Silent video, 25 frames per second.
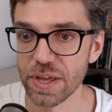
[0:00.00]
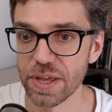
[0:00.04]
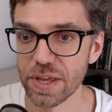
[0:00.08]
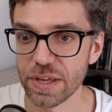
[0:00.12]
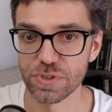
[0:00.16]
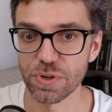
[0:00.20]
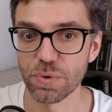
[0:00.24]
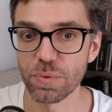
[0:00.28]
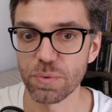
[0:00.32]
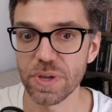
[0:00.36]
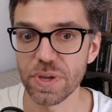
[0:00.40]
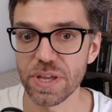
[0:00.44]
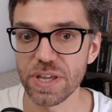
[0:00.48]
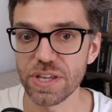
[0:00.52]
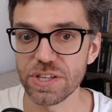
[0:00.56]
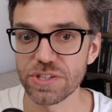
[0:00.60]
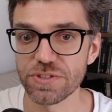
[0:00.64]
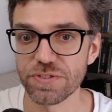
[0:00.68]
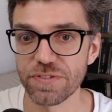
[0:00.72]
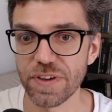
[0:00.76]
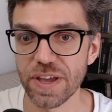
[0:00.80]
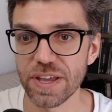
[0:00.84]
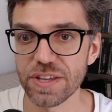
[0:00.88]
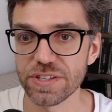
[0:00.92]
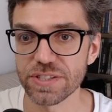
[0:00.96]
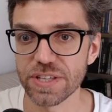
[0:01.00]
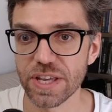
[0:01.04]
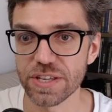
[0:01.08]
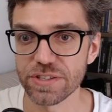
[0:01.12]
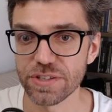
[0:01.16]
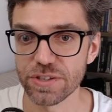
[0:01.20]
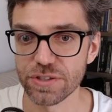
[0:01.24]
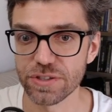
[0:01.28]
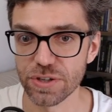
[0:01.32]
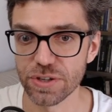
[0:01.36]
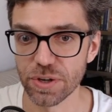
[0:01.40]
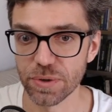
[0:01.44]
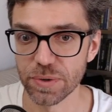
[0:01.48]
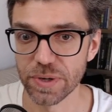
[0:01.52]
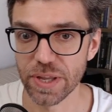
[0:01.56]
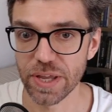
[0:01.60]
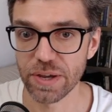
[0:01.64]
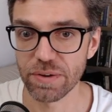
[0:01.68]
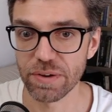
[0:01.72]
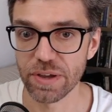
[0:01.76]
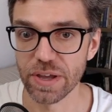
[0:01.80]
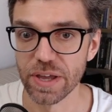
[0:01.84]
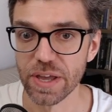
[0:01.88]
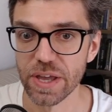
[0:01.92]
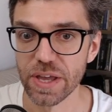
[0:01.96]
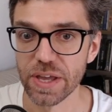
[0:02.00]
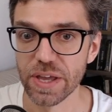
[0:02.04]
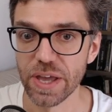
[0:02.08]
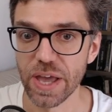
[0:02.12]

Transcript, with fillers: So each face has its own area.